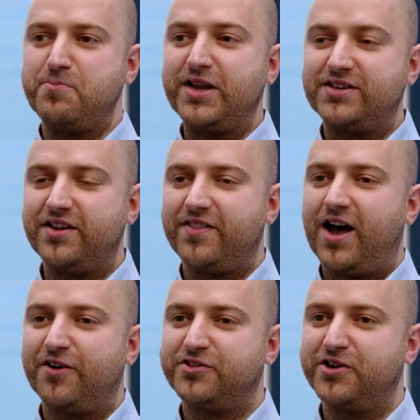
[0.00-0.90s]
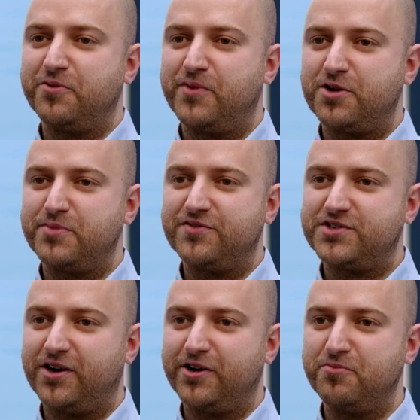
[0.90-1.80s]
Immediately that afternoon, we had a bit of
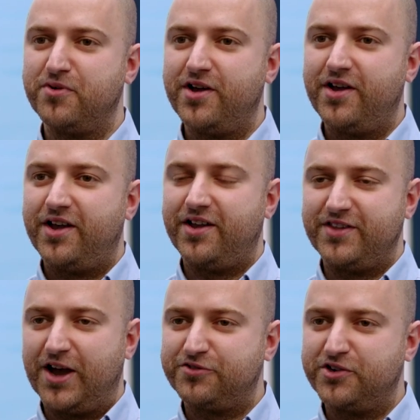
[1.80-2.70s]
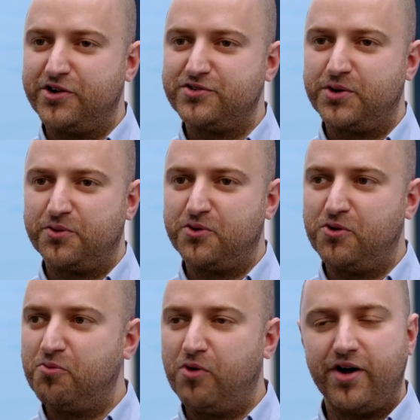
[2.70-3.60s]
time in the afternoon, so I
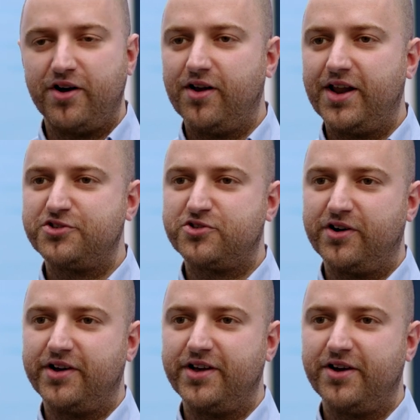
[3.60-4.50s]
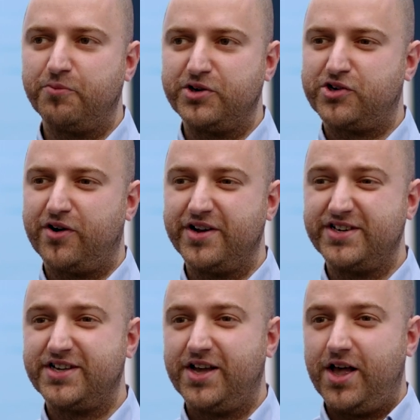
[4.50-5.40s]
thought, why not, let's try it. And we
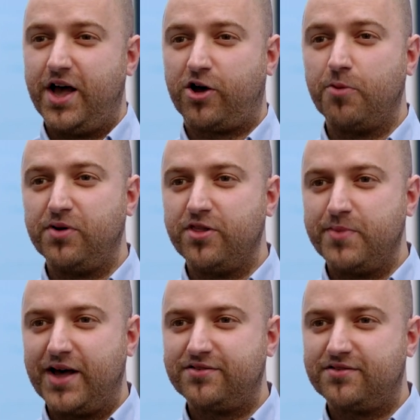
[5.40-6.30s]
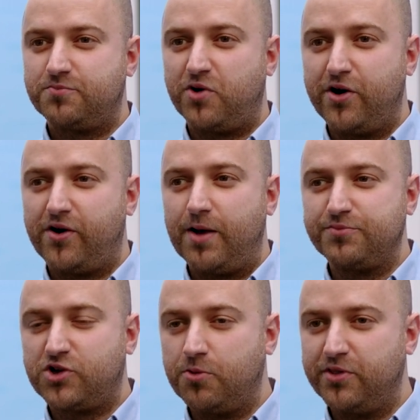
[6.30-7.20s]
tried a couple of the maths
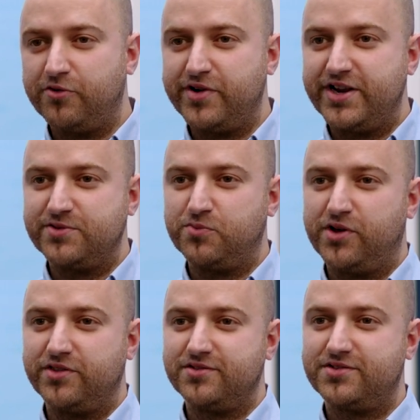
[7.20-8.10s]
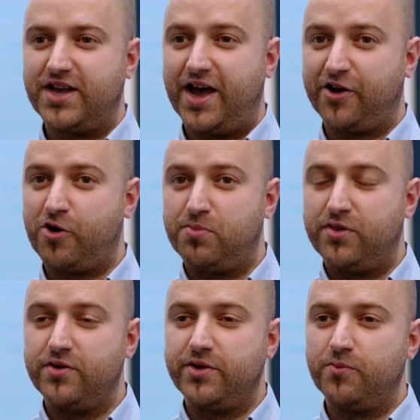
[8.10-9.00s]
programs, a couple of the reading ones, and a couple
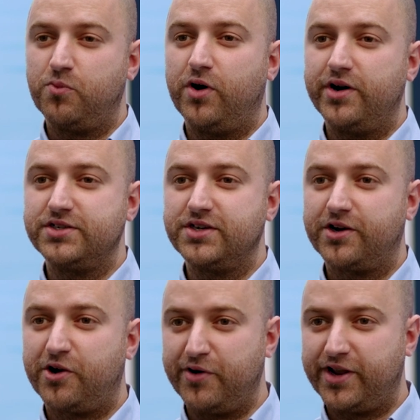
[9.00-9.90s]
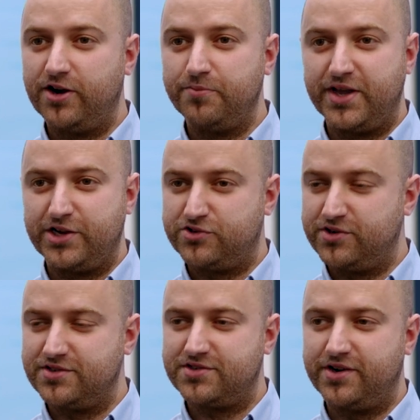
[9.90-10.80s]
of the wider curriculum, the
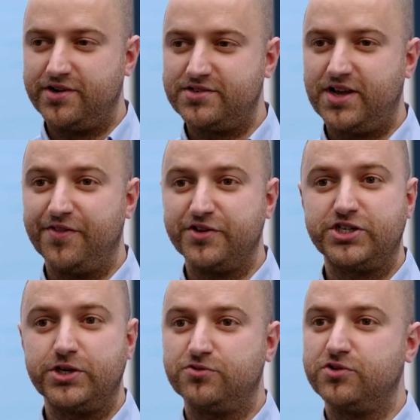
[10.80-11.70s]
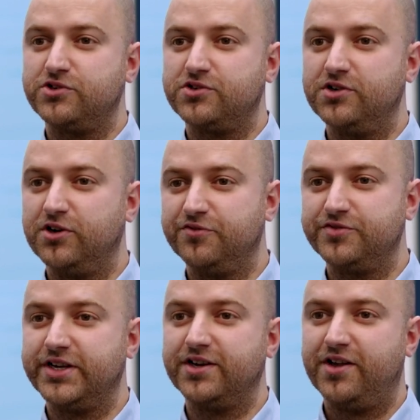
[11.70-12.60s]
history of the science, and the children just loved it.